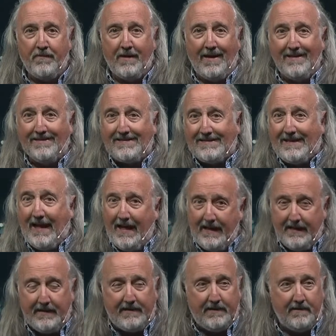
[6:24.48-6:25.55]
And his
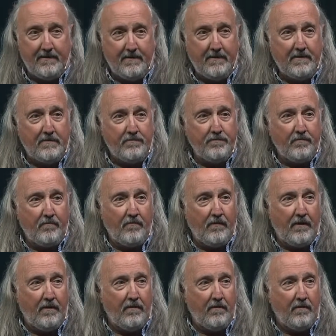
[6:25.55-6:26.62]
take
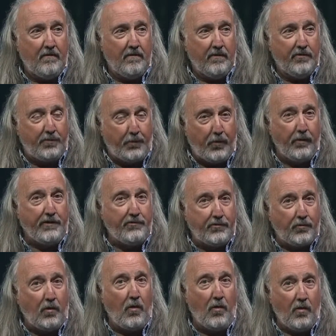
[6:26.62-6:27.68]
is pretty
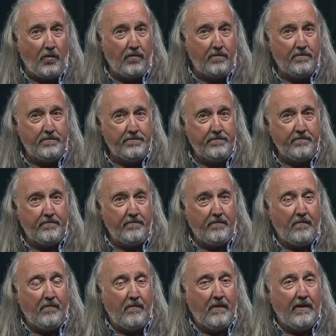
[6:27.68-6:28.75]
strong.
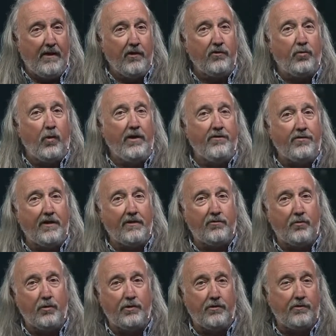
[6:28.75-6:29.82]
Here's what he says
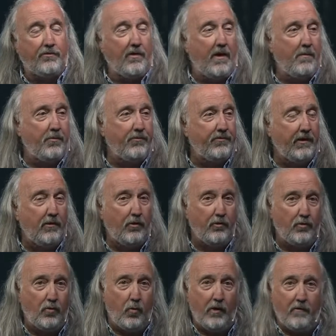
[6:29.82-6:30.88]
to his disciples in Luke
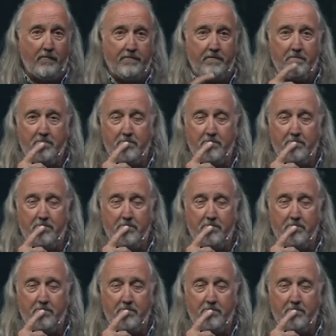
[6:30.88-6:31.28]
12.